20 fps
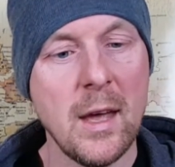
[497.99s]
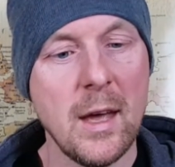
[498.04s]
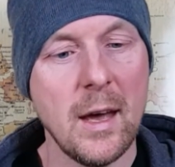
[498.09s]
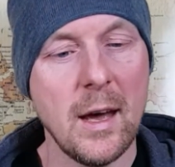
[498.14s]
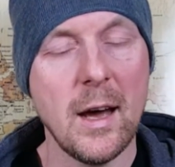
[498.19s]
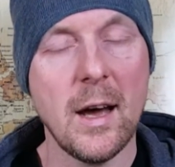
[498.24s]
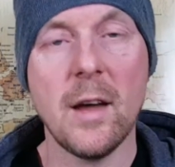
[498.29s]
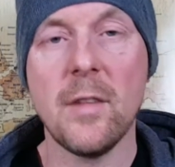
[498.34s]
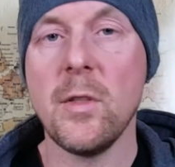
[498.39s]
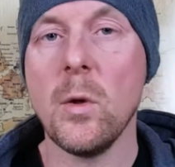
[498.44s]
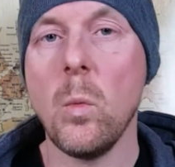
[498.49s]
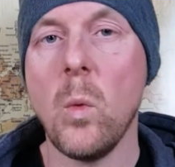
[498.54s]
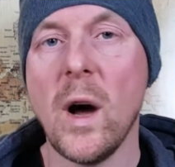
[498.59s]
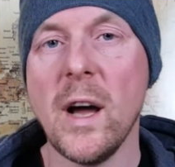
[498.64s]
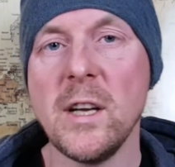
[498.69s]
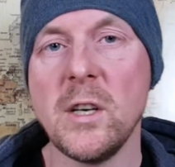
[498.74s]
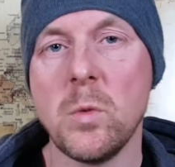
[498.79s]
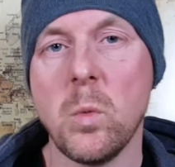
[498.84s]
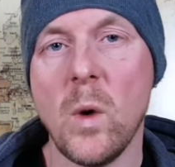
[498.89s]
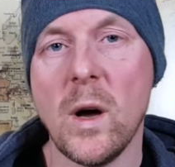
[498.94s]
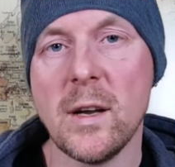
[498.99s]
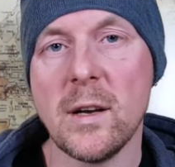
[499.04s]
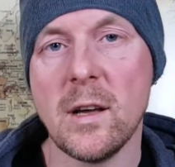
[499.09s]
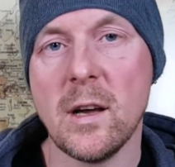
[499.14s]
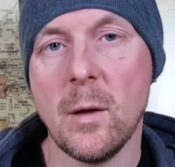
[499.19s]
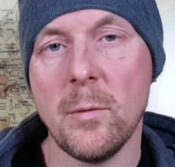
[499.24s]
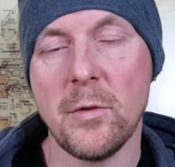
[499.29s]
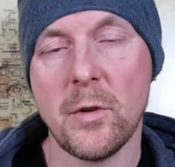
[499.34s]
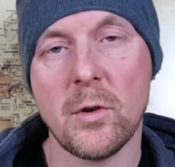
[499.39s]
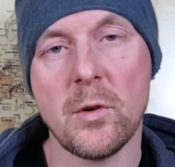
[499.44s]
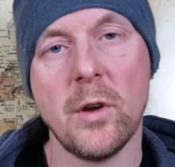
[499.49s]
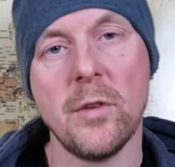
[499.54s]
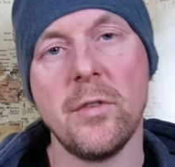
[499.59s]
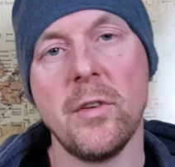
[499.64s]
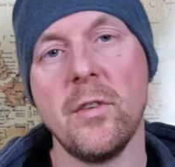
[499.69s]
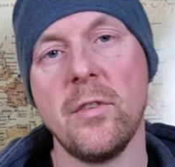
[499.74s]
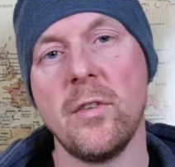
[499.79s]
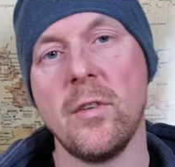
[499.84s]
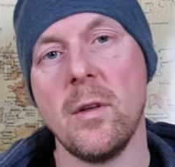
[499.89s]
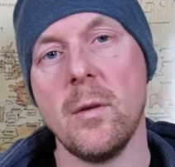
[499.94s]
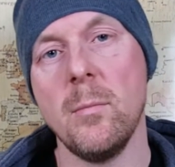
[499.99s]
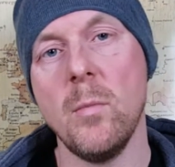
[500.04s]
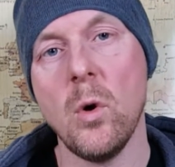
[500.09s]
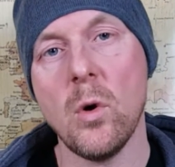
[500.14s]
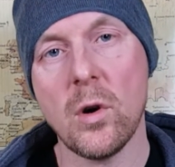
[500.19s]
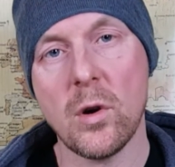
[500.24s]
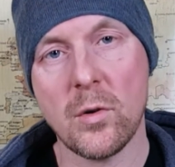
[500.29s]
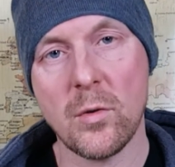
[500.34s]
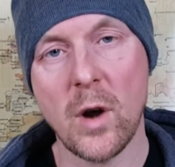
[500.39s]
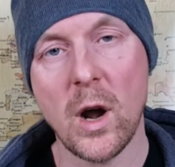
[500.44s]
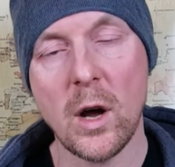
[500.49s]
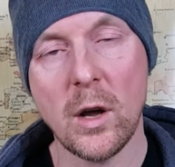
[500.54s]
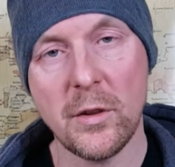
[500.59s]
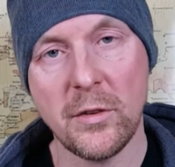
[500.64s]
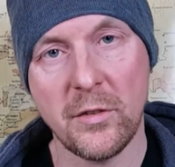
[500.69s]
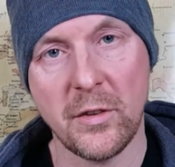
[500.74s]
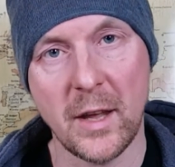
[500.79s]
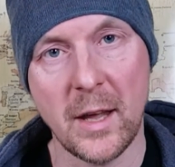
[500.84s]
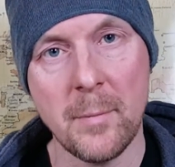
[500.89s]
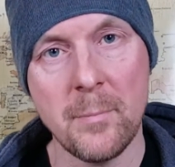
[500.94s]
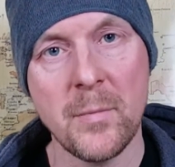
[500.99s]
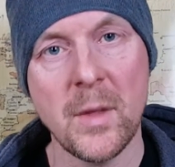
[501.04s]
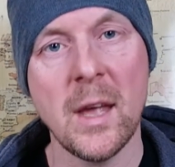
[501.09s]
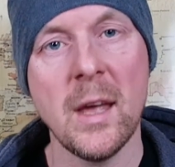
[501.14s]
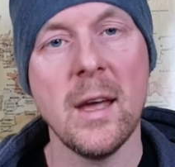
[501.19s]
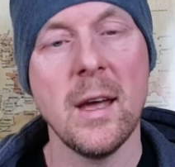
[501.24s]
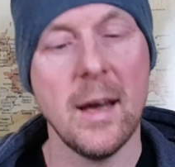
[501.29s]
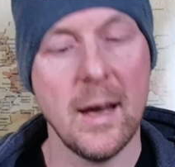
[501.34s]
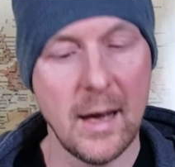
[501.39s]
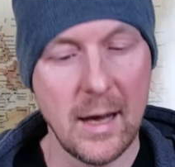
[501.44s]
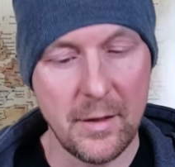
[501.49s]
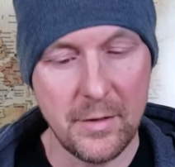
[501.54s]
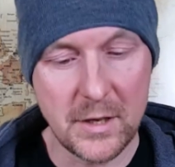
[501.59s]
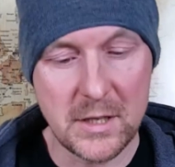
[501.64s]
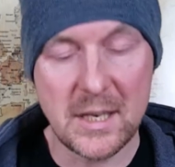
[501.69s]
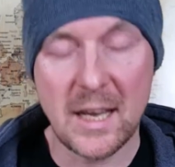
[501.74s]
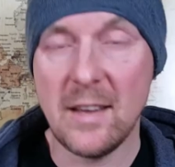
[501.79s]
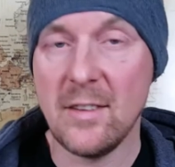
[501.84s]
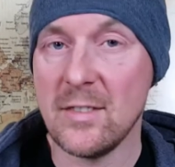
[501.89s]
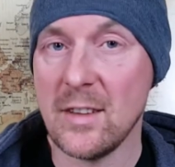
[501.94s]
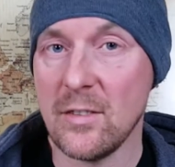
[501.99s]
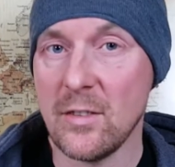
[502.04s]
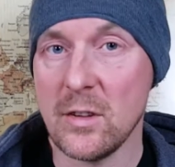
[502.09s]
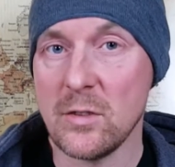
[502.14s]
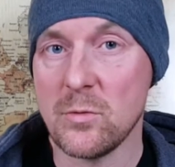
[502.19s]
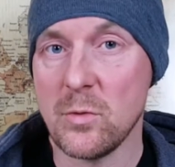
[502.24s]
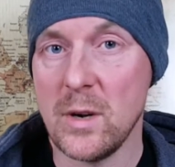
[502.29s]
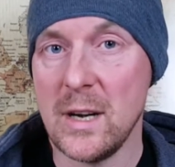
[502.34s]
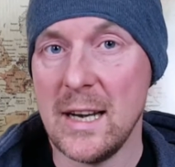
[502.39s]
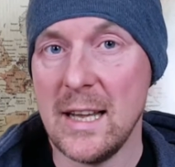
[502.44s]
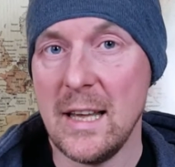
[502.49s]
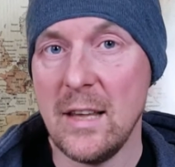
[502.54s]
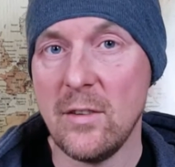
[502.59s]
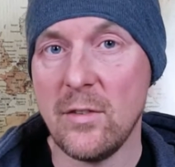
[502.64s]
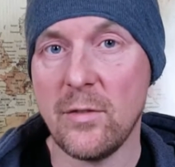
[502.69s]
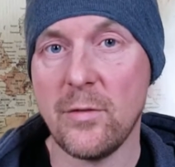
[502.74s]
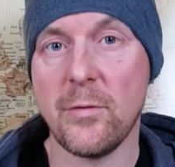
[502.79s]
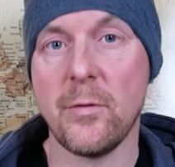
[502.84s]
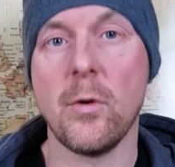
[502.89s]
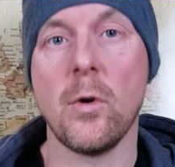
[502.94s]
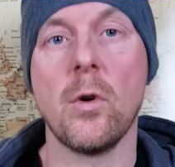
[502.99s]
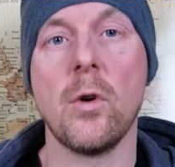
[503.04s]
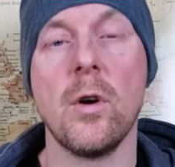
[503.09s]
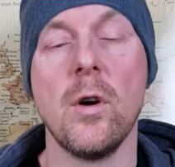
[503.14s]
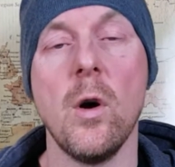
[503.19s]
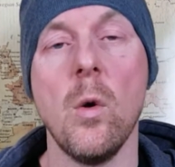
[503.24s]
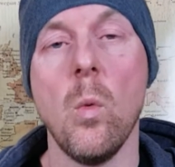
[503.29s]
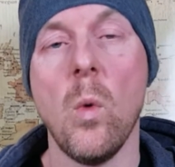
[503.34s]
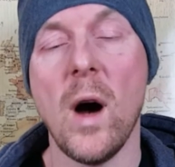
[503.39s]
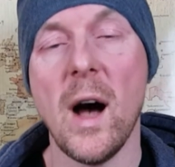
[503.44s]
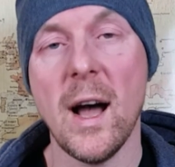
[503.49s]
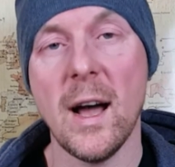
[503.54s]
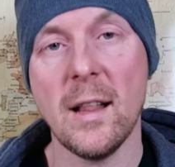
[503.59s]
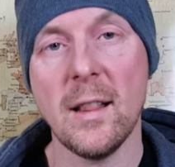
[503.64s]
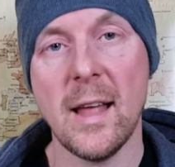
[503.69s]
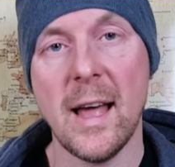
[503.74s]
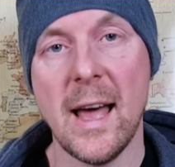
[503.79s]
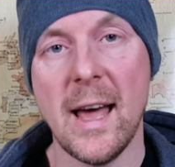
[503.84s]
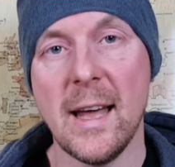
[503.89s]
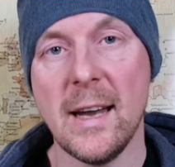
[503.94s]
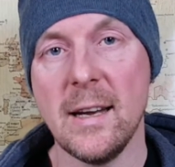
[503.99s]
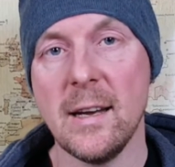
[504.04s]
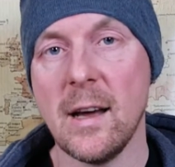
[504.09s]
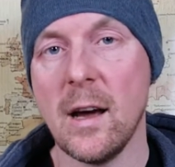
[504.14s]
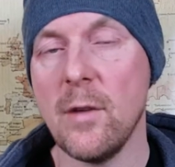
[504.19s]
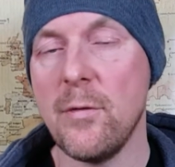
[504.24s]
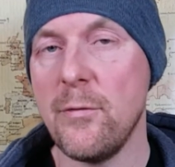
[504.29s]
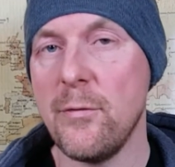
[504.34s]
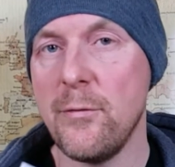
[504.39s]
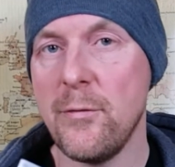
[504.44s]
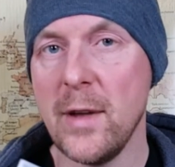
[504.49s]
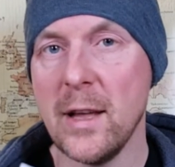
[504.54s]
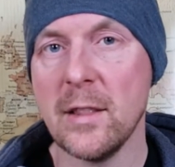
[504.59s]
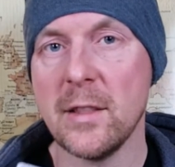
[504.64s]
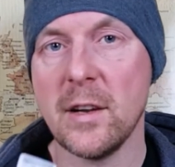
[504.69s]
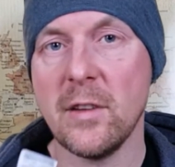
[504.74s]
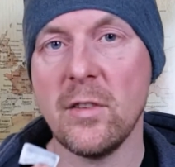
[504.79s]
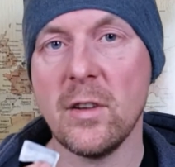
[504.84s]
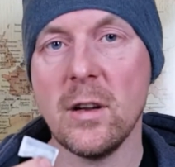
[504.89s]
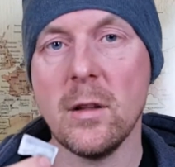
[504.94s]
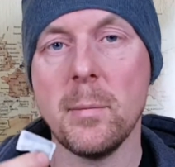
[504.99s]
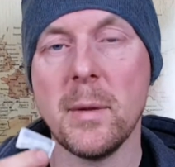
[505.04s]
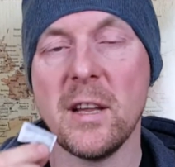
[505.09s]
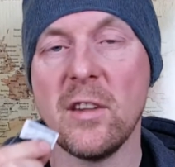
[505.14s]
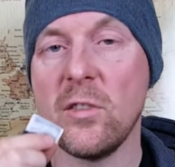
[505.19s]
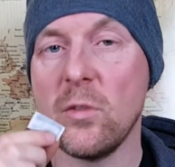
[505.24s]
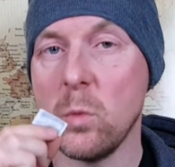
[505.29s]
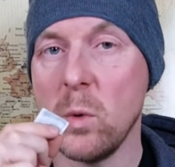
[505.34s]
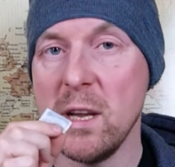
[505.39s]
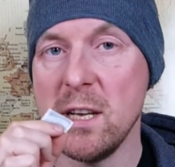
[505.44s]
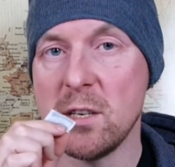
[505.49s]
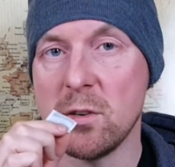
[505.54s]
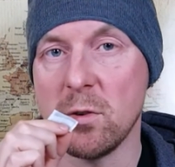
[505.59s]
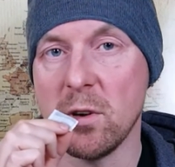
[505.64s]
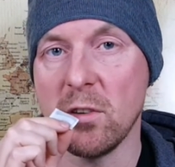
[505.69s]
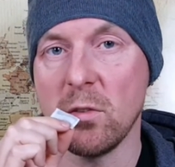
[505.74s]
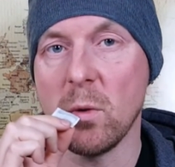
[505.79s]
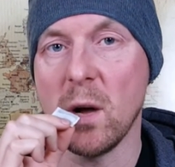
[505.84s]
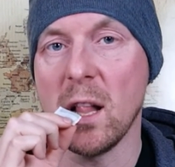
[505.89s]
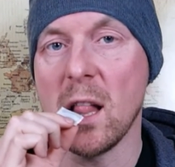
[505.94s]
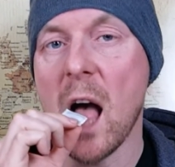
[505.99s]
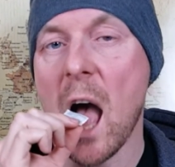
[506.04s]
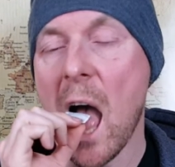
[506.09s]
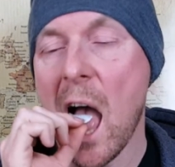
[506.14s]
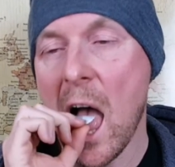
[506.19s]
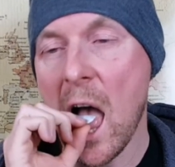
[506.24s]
The white one comes across as more grassy. The taste doesn't release for a while, and I feel that it's a little bit sweeter as well.